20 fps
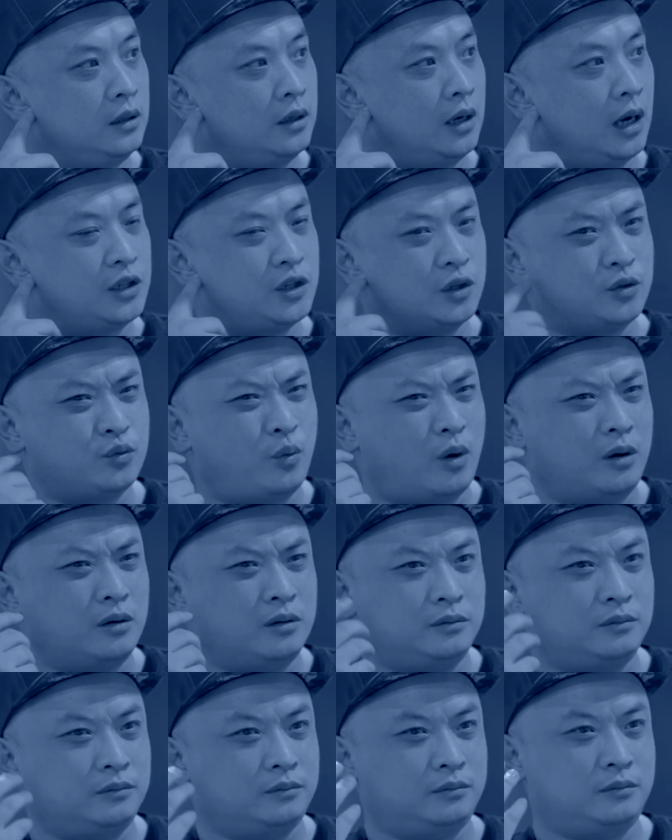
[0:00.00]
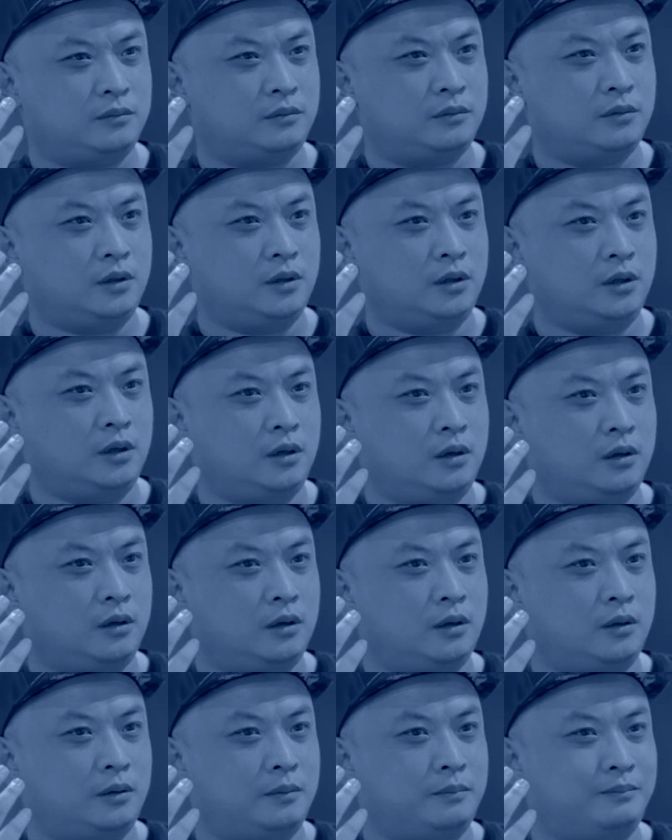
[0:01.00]
I just want
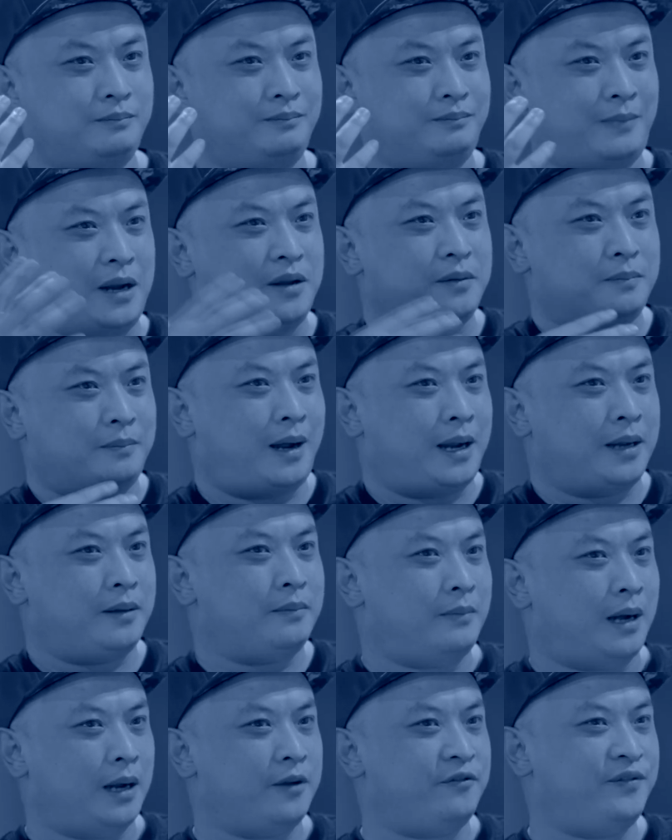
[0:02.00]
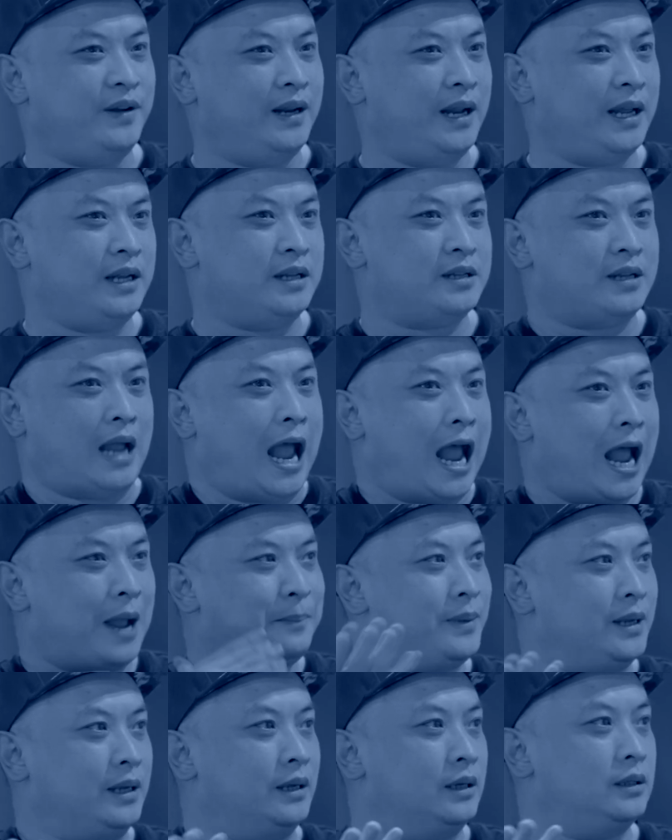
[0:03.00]
my feeling is
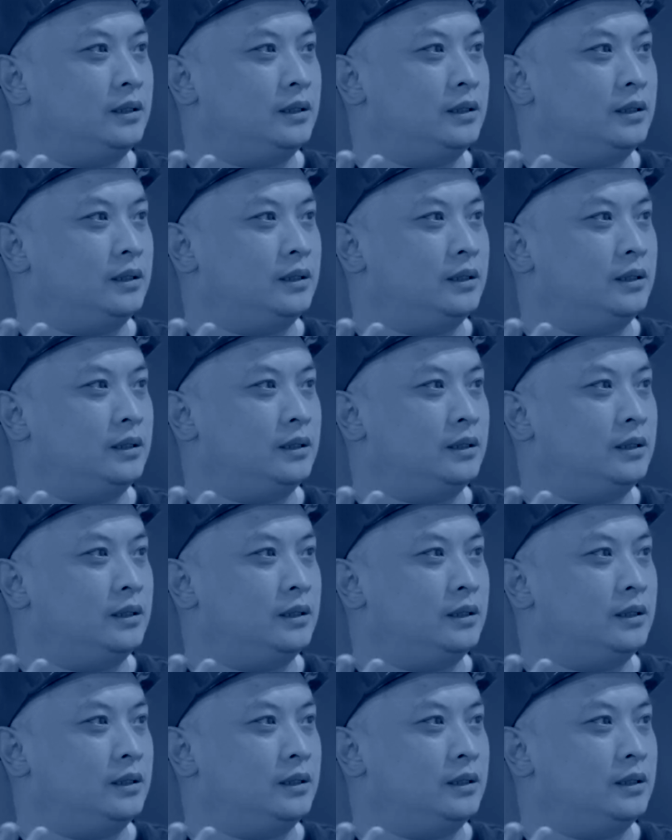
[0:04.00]
happy.